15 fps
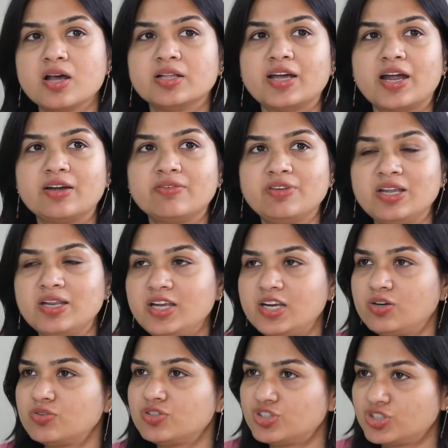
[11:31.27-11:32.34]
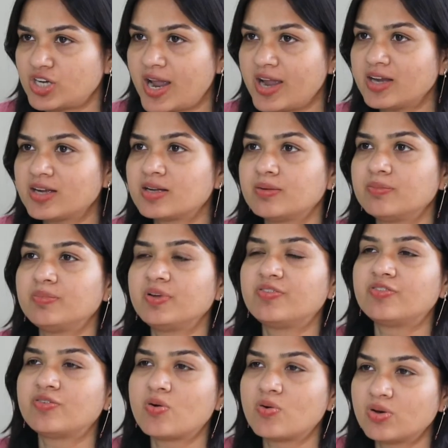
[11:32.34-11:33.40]
that we need to check
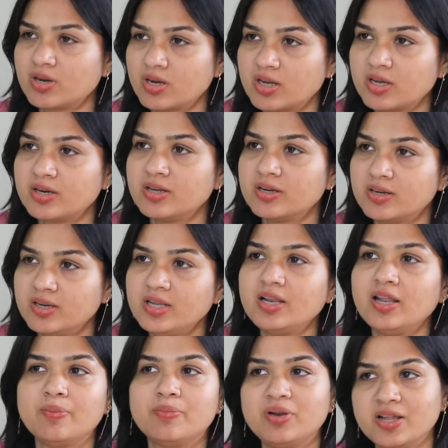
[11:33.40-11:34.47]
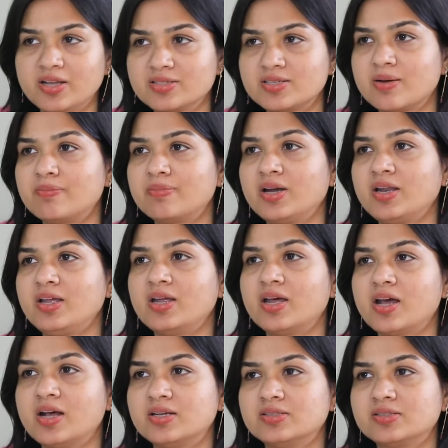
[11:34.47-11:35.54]
before really labeling somebody
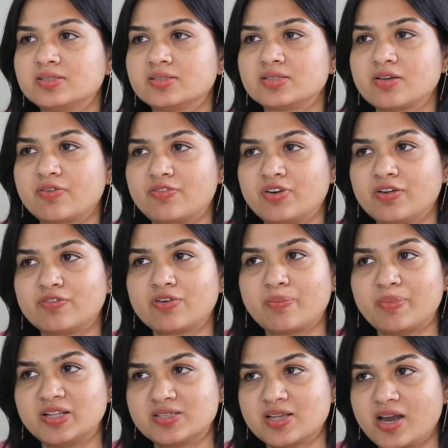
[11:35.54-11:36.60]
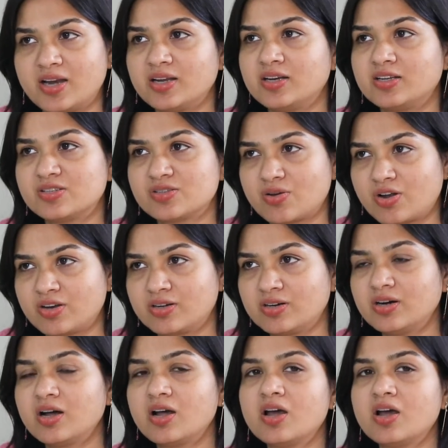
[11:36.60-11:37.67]
as suffering from anxiety disorder.